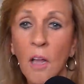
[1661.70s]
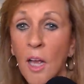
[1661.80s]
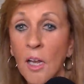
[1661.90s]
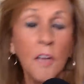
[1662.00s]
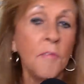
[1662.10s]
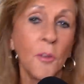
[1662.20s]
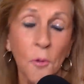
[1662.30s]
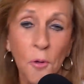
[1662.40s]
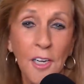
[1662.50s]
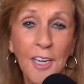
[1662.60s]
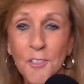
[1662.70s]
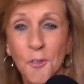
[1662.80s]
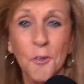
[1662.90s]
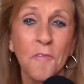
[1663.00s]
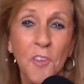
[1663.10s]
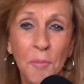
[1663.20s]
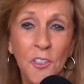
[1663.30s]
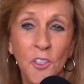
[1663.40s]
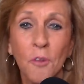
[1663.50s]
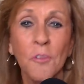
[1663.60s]
I loved the Lord and I served Him.
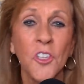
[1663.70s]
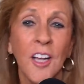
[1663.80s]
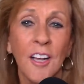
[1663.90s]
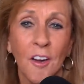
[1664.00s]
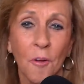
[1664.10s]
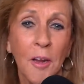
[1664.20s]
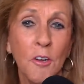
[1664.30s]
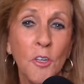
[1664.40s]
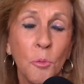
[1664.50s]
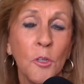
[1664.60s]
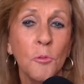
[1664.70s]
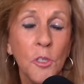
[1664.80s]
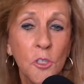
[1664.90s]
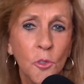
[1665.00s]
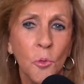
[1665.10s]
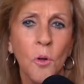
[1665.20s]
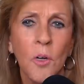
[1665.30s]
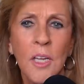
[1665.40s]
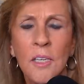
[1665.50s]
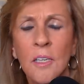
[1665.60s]
And Jonas and I, our marriage was
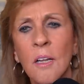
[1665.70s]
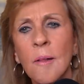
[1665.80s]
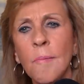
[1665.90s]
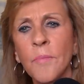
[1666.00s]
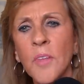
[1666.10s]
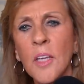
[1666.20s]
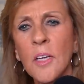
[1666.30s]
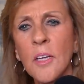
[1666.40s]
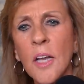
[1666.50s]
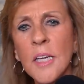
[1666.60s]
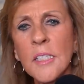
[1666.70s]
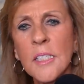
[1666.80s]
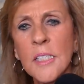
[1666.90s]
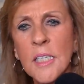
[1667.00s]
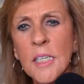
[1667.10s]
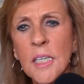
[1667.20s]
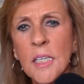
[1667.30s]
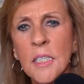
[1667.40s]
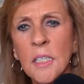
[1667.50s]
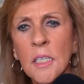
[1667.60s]
restored in in
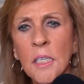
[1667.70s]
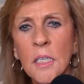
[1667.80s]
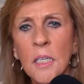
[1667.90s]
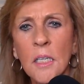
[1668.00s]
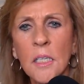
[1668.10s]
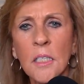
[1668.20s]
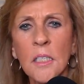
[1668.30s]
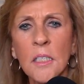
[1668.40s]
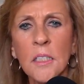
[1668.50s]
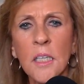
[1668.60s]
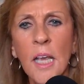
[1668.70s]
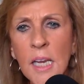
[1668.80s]
1982. Uh,